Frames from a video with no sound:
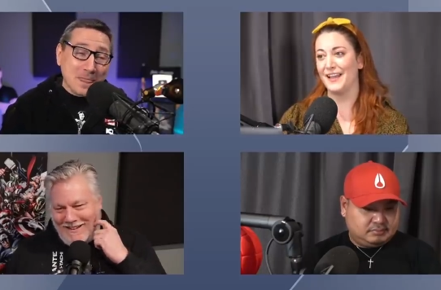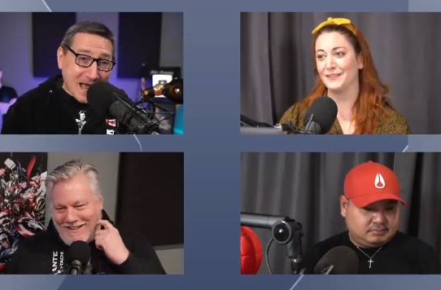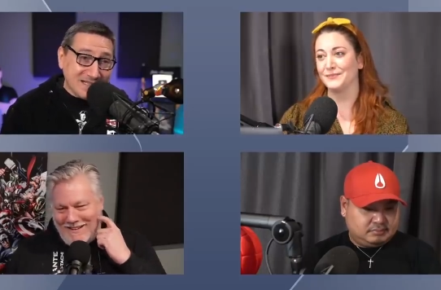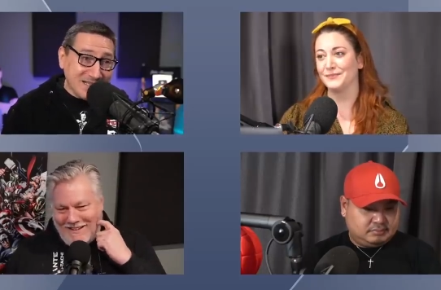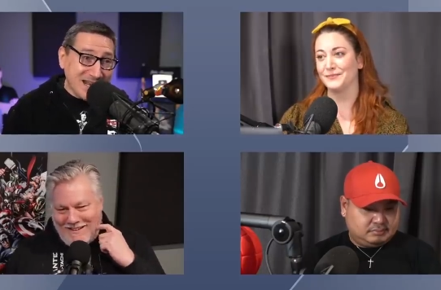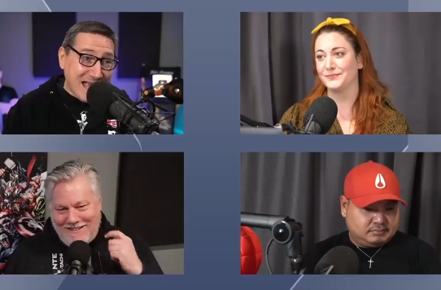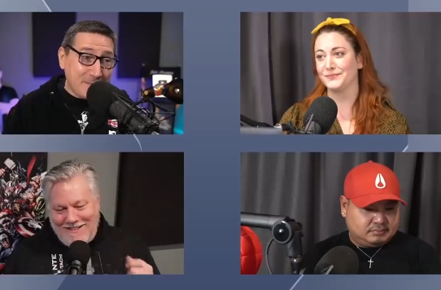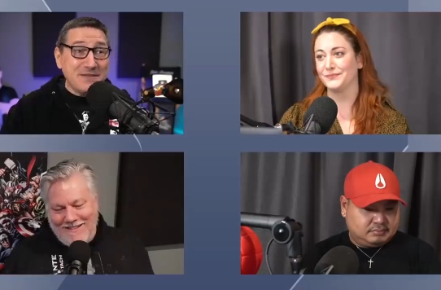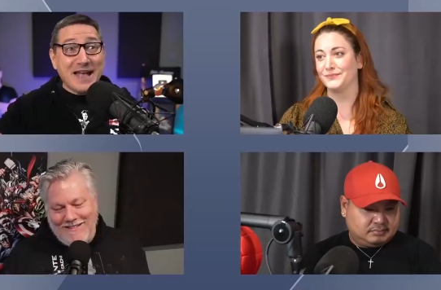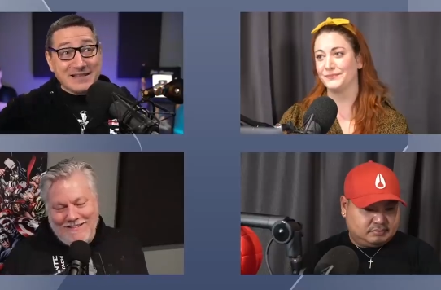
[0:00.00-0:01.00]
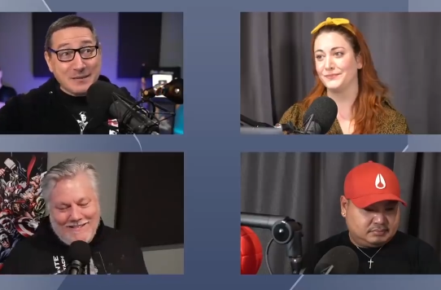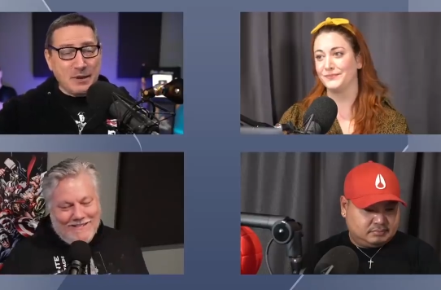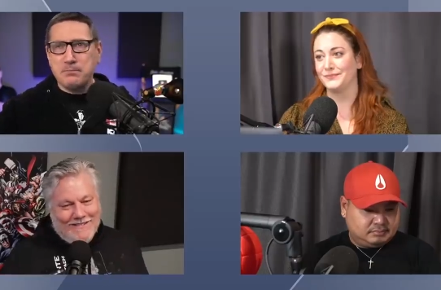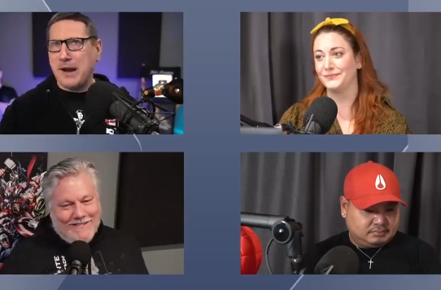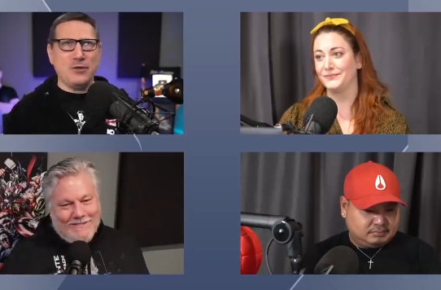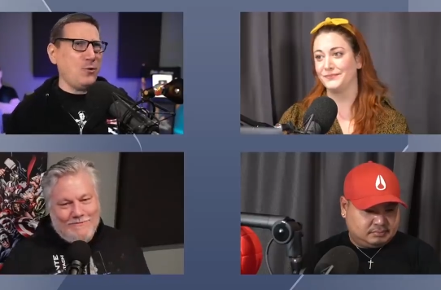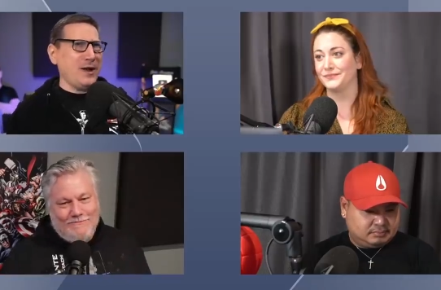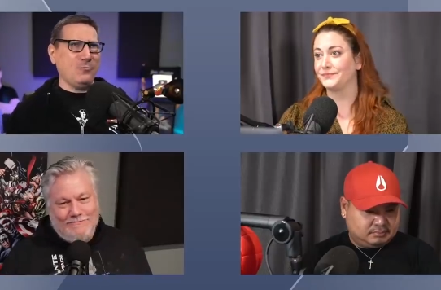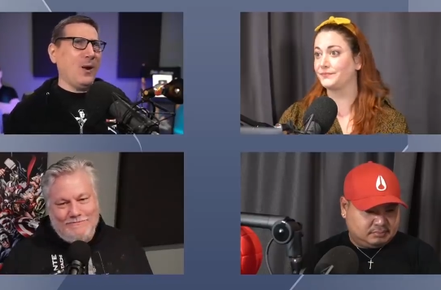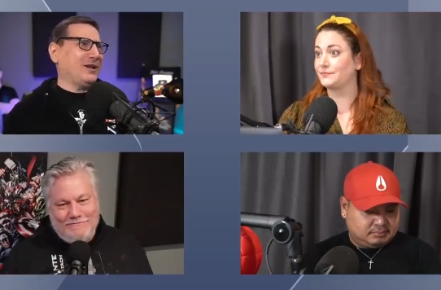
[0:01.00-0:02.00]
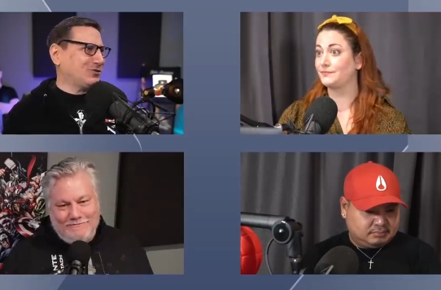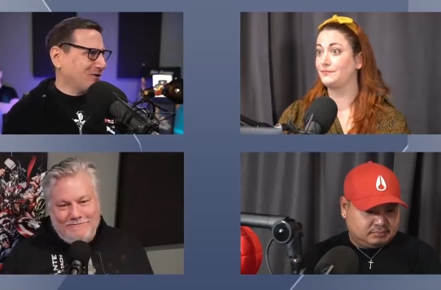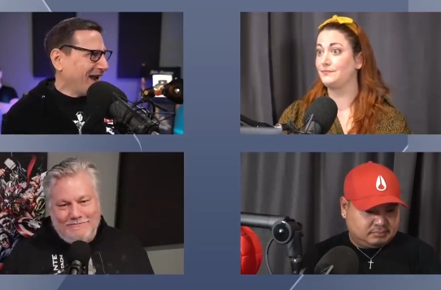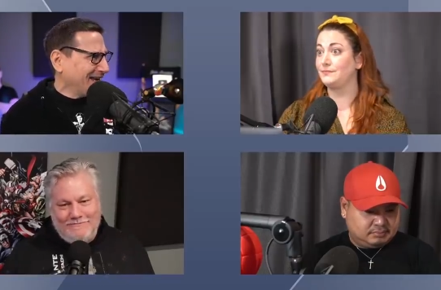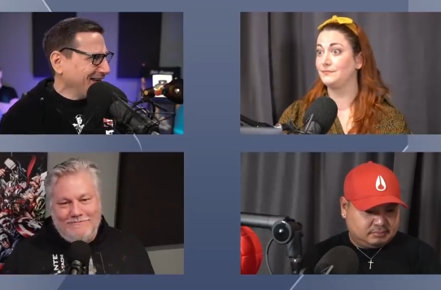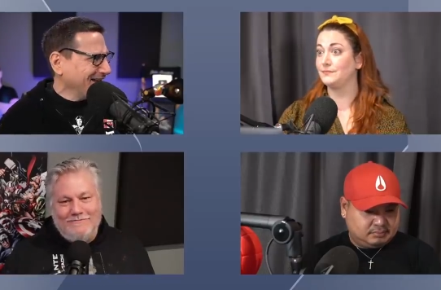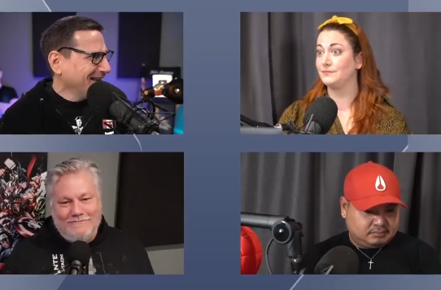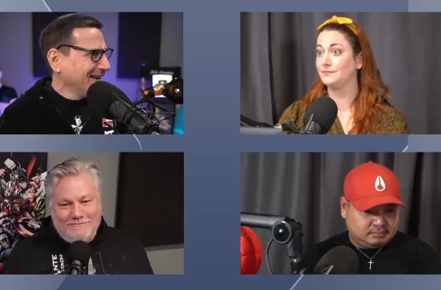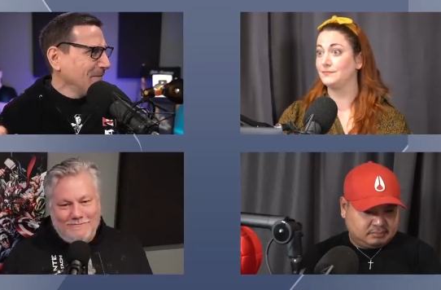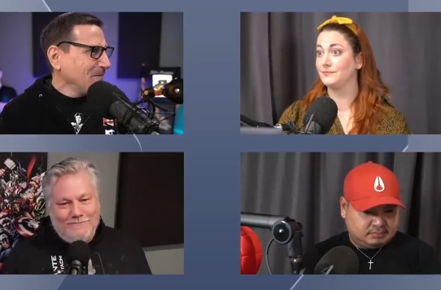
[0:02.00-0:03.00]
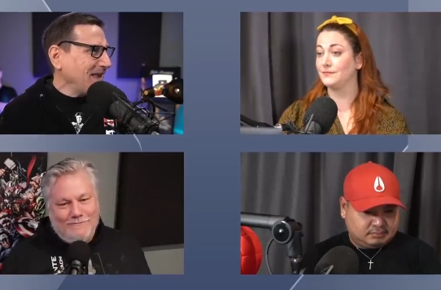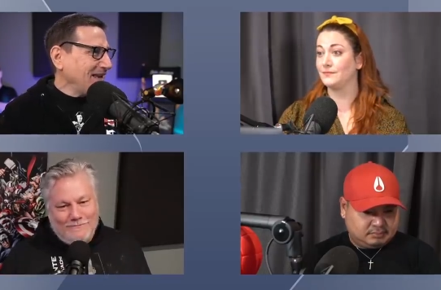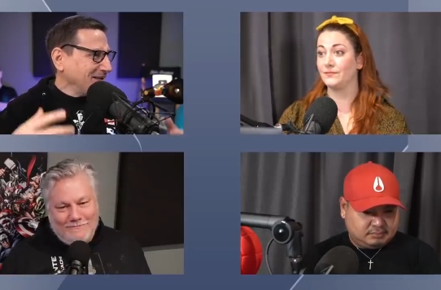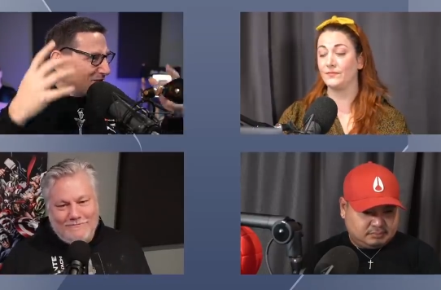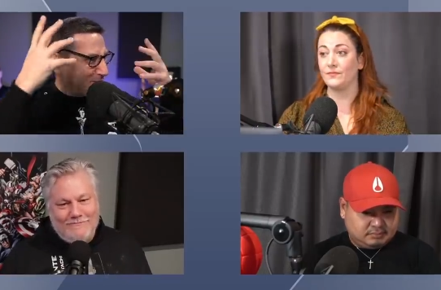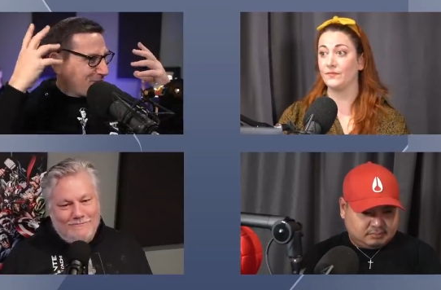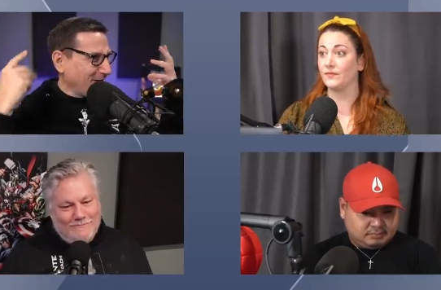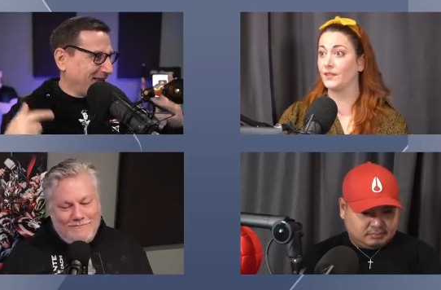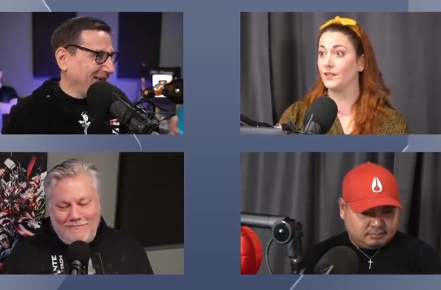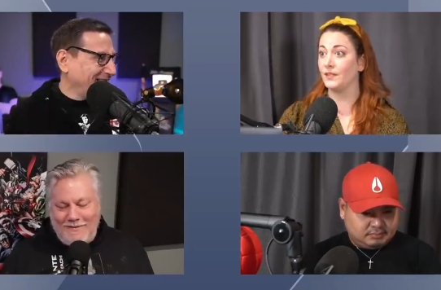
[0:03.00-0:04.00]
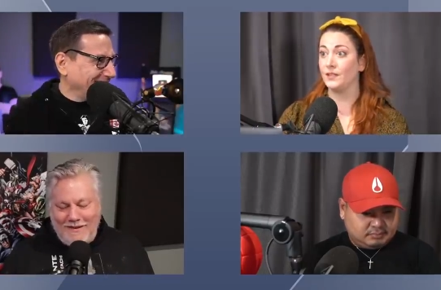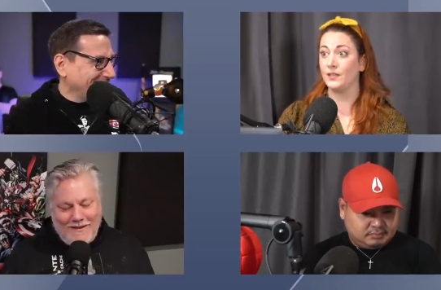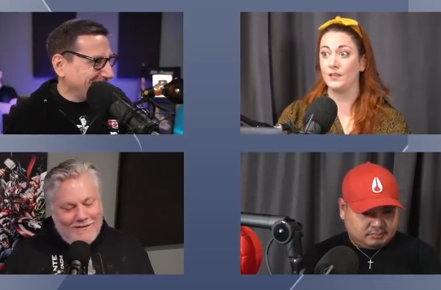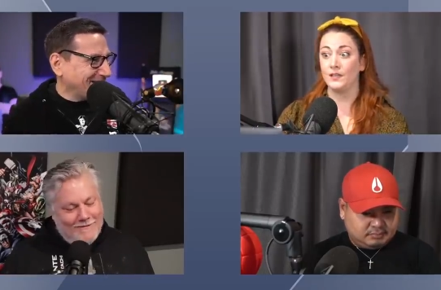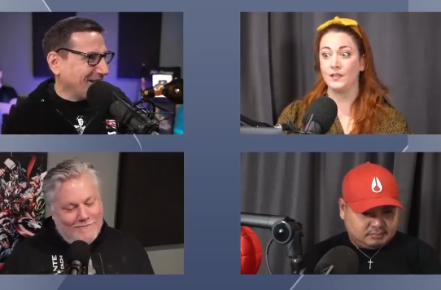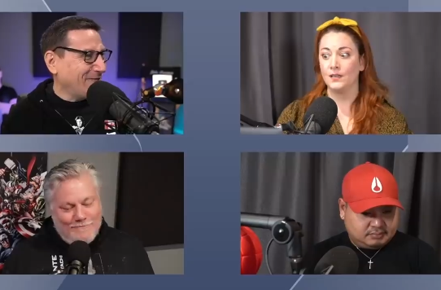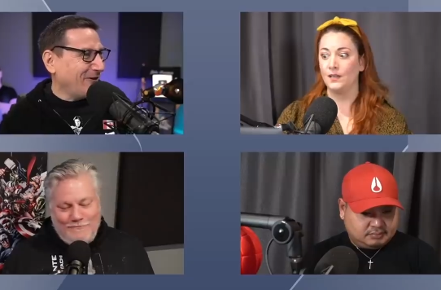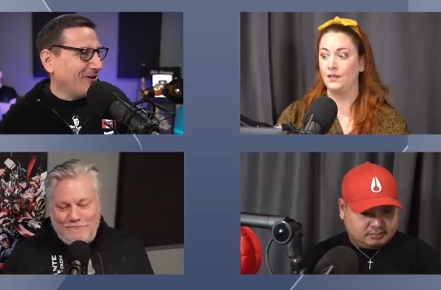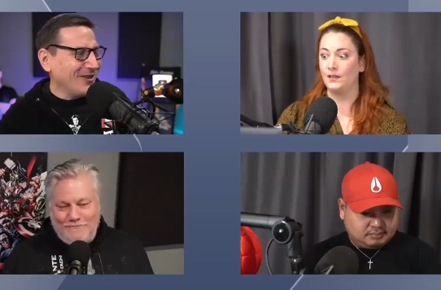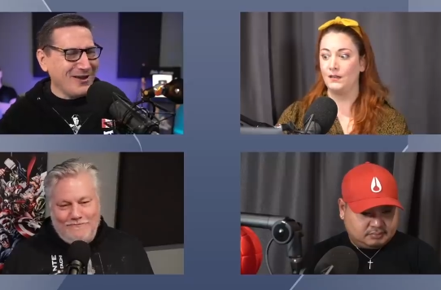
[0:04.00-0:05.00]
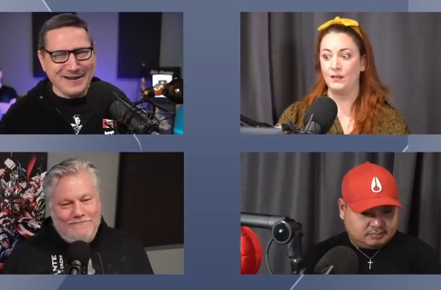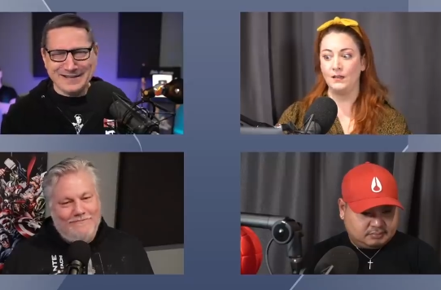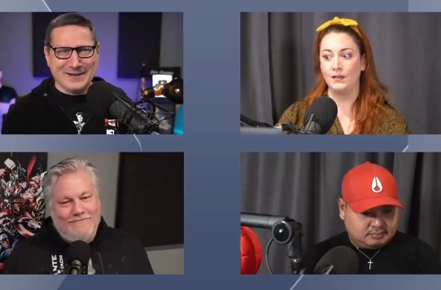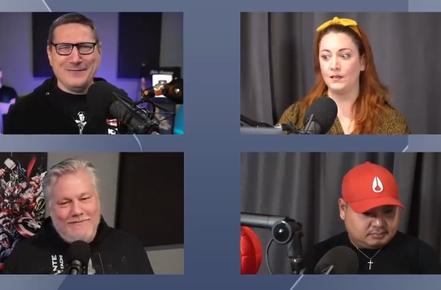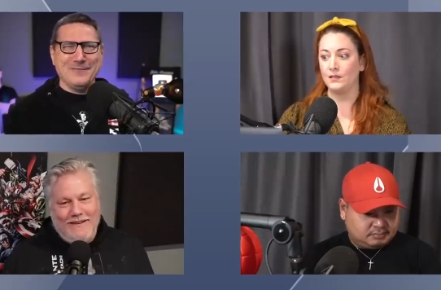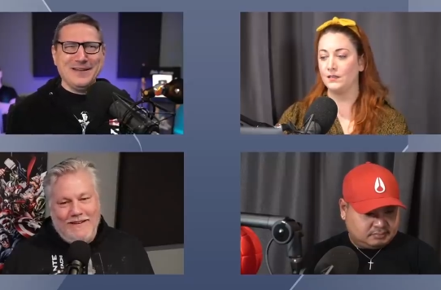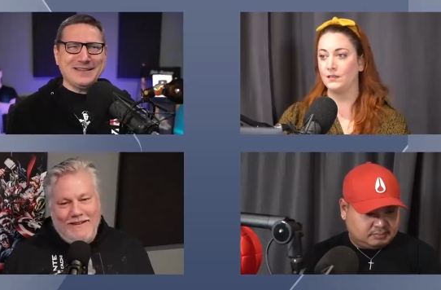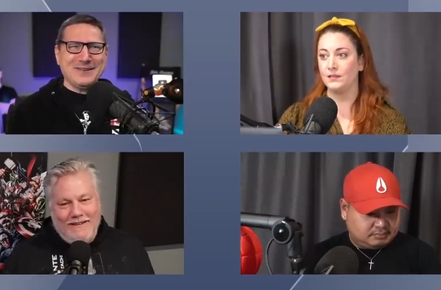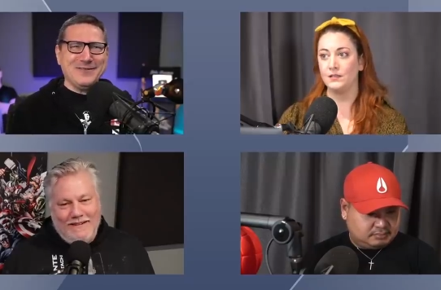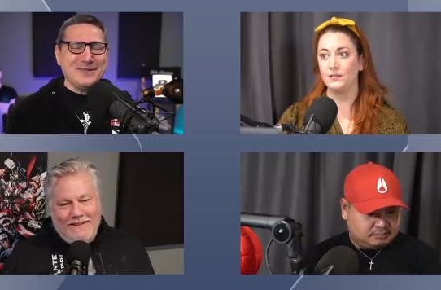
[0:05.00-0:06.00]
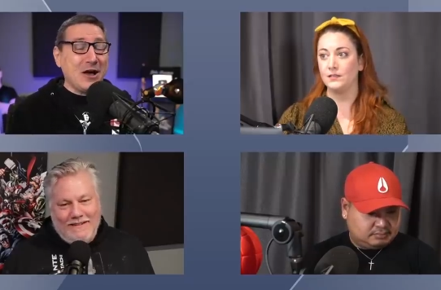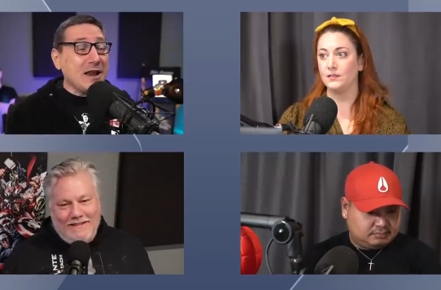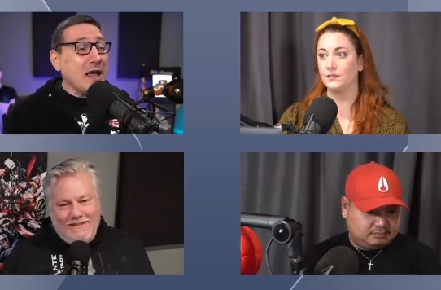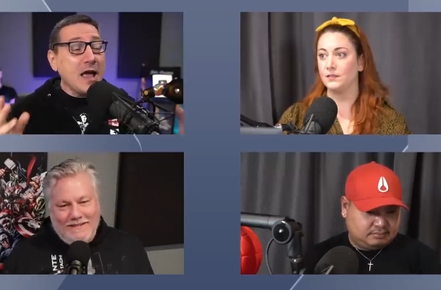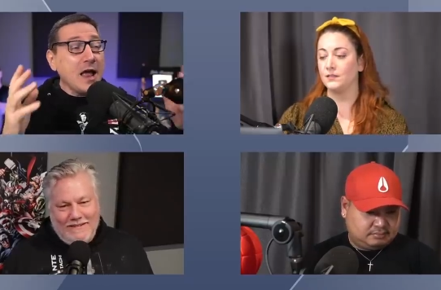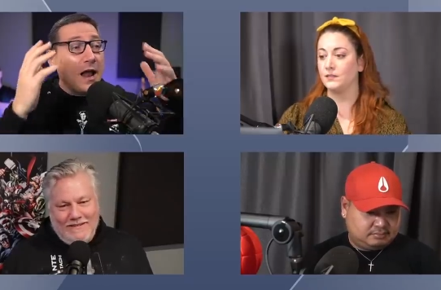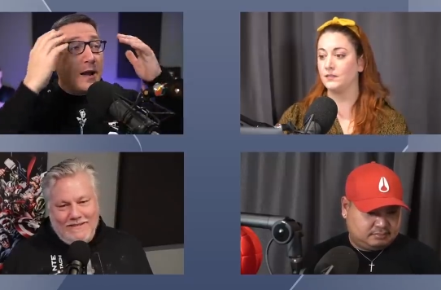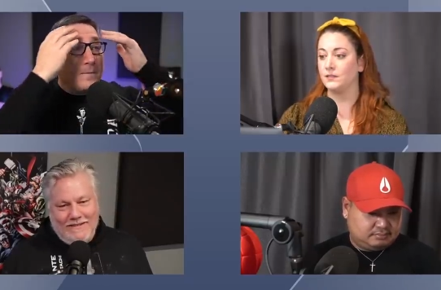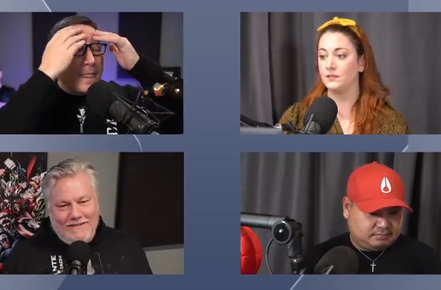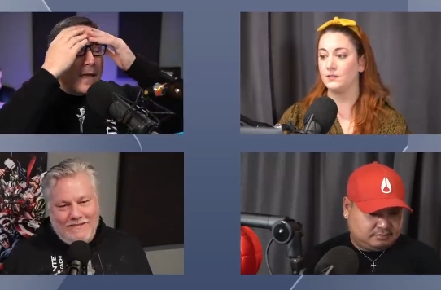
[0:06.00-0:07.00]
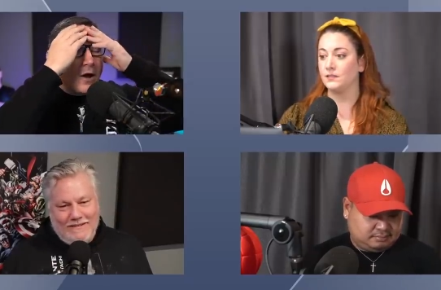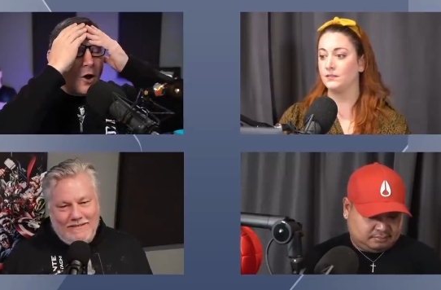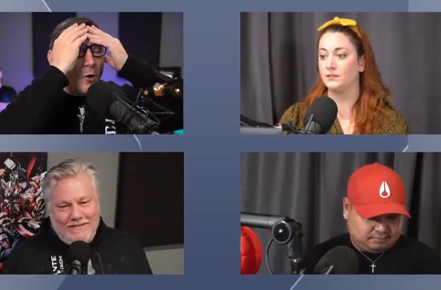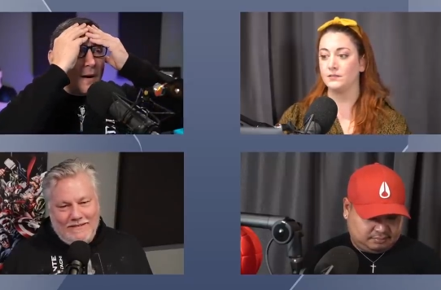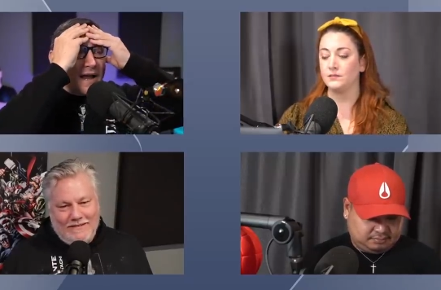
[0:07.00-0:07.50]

Speaker 1: That didn't happen. That's coming up. By the way, White Dragon getting his freaking stuff all on. It's like, what's going on? Oh my